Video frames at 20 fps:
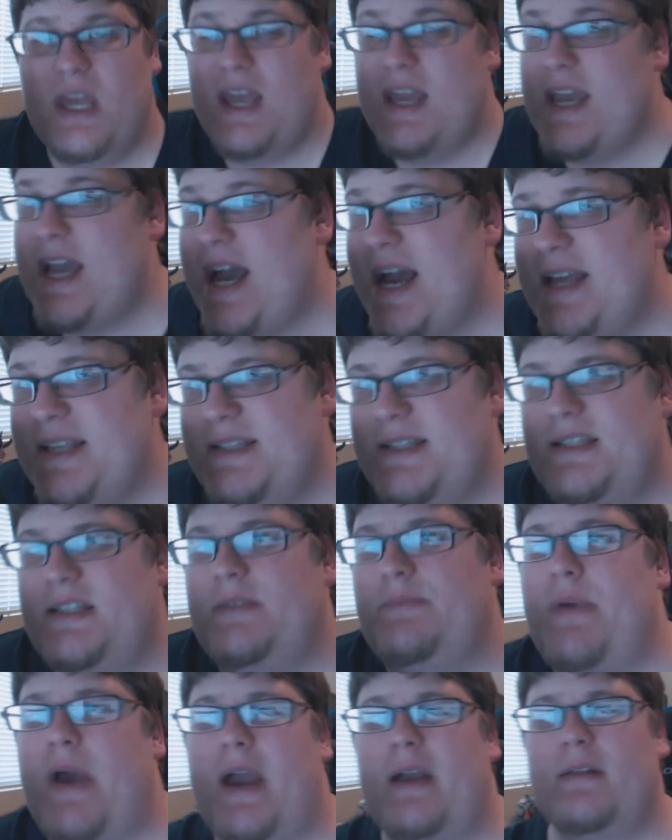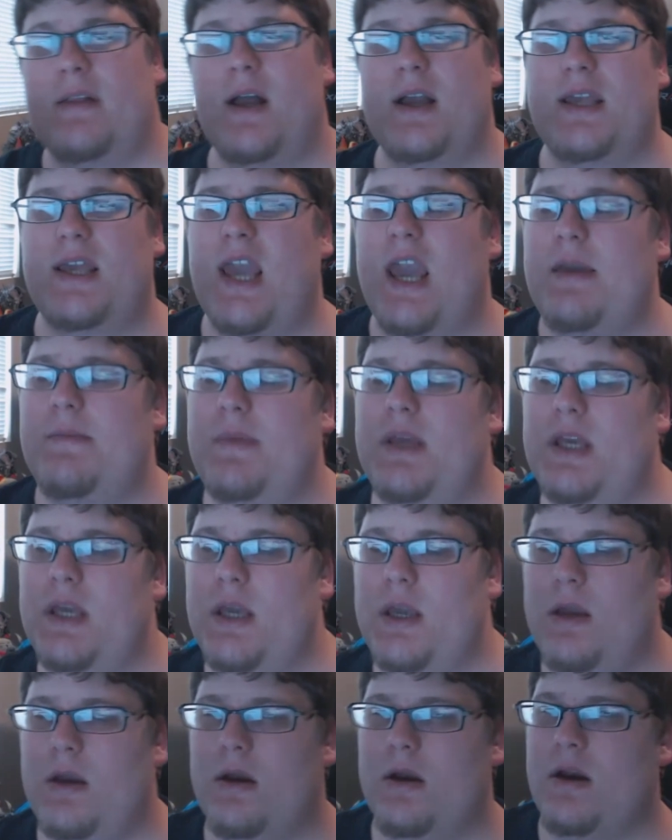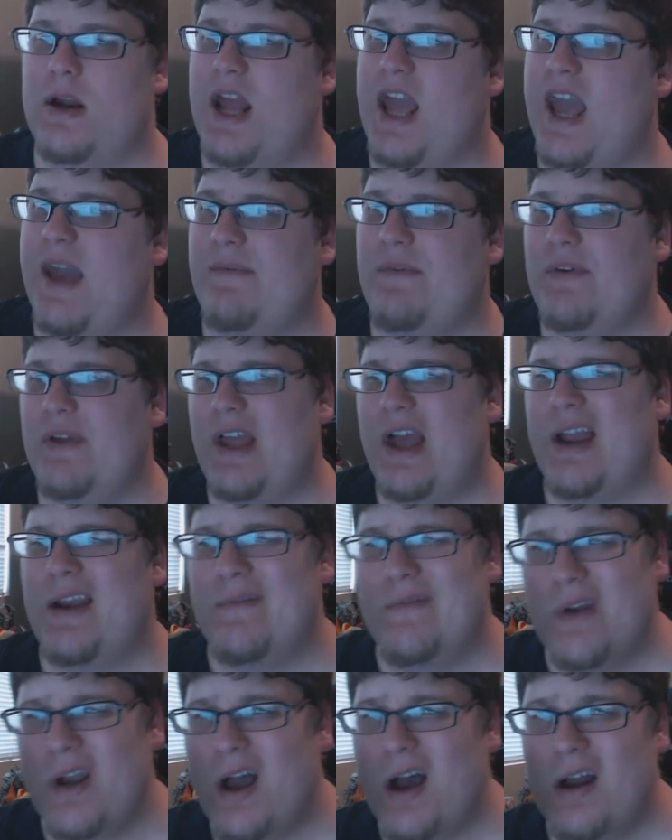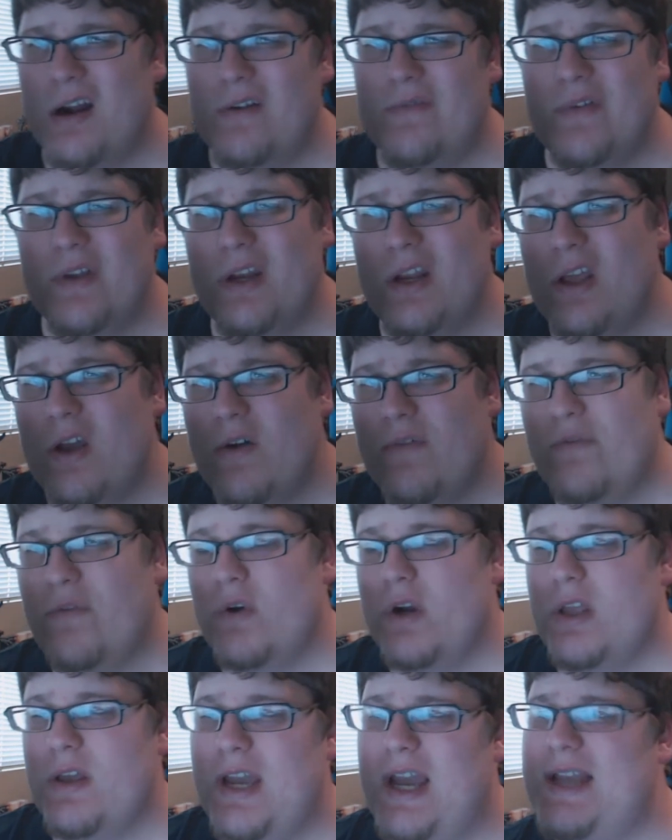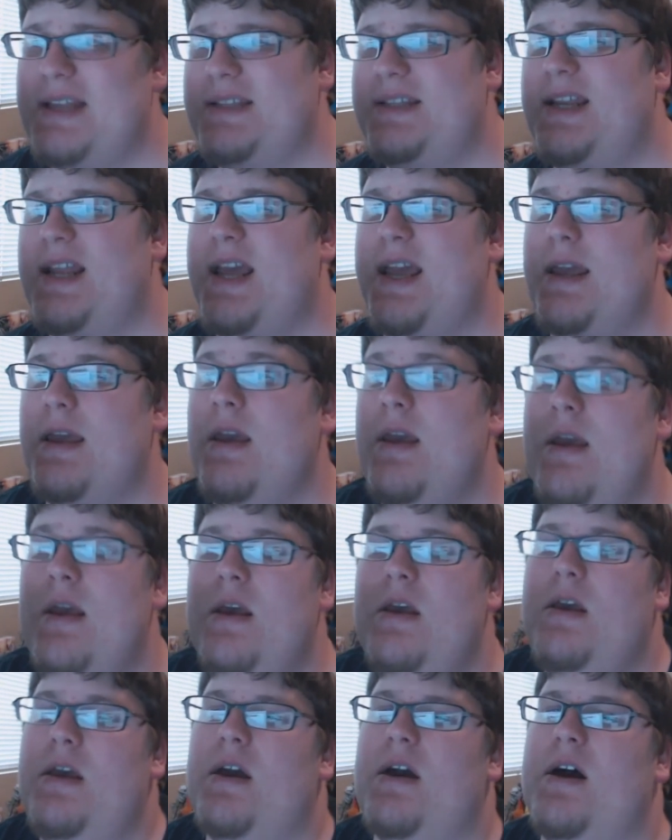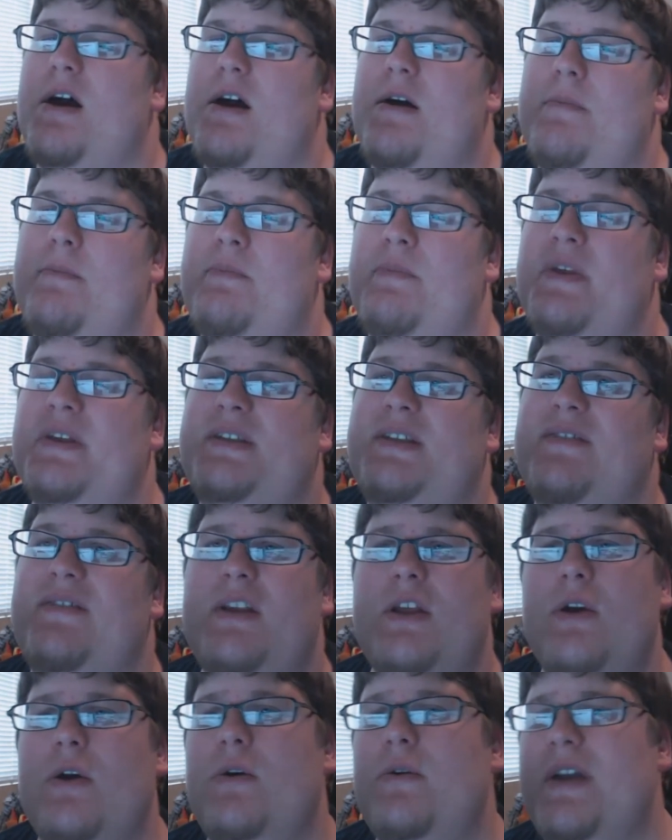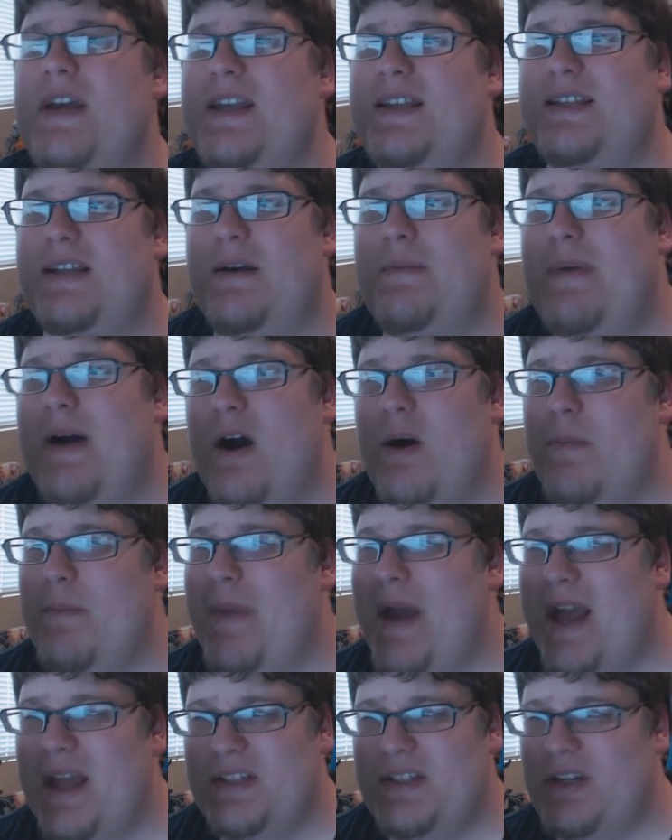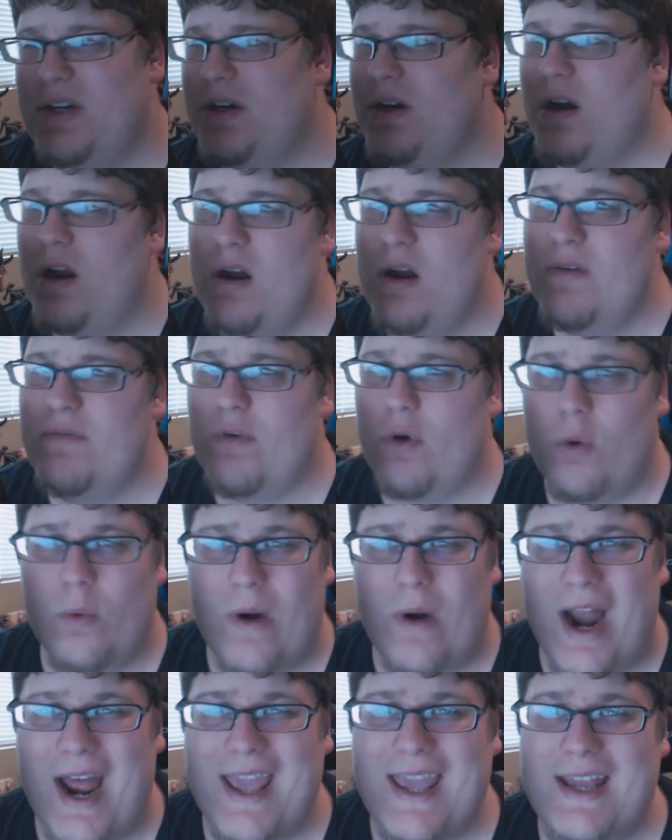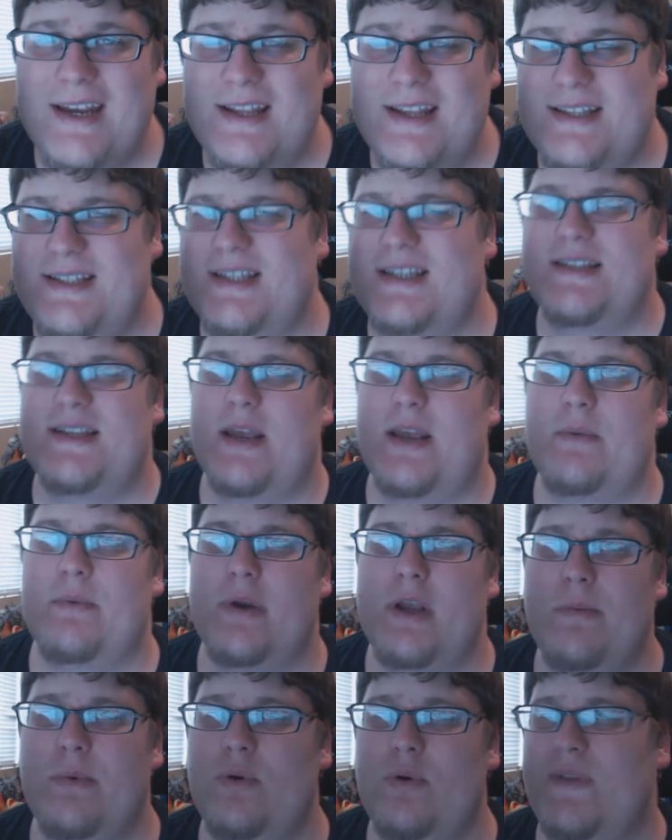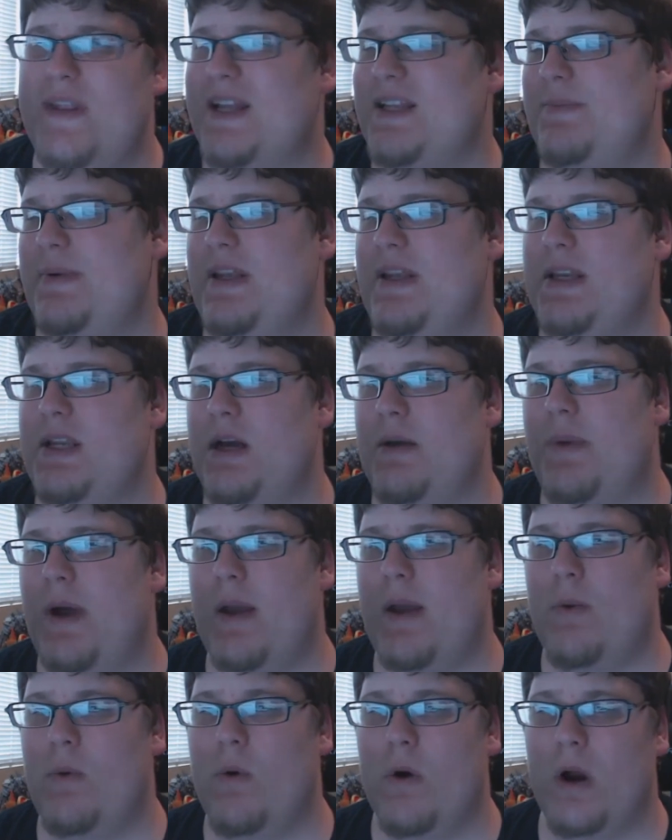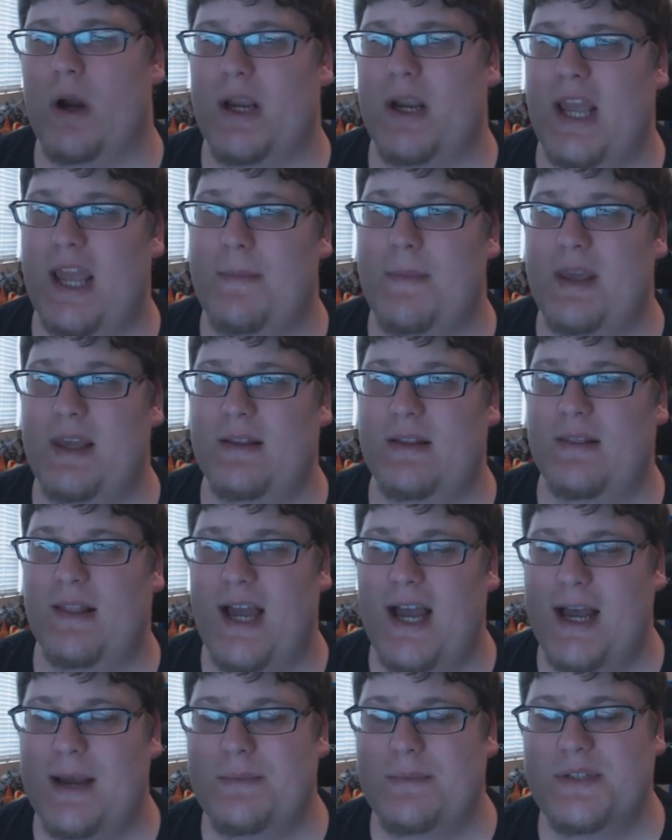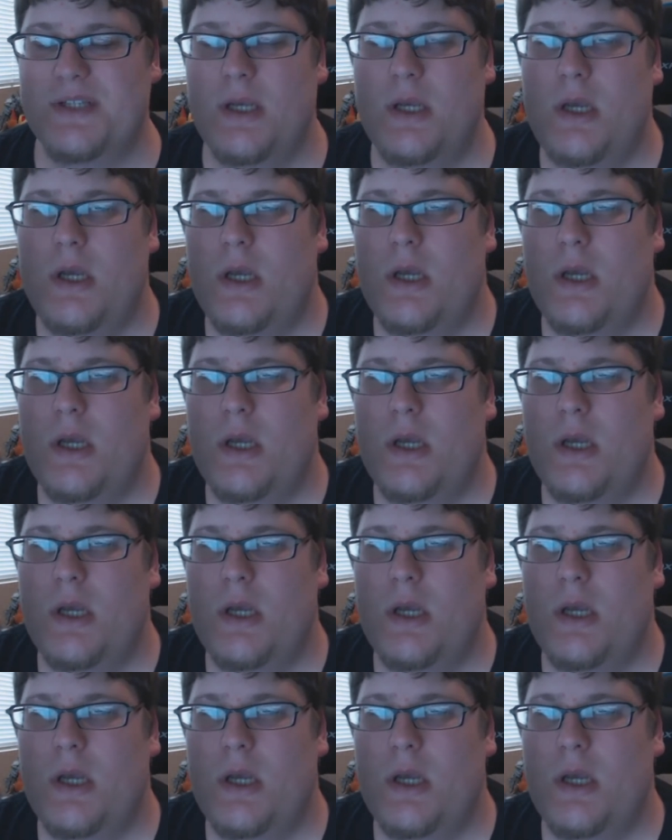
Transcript: Hey guys, this is Backlog Gaming here, and I have a kind of an odder video for you guys today. Um, this video is about Master of Orion. This is a reboot that's being done by War Gaming Labs.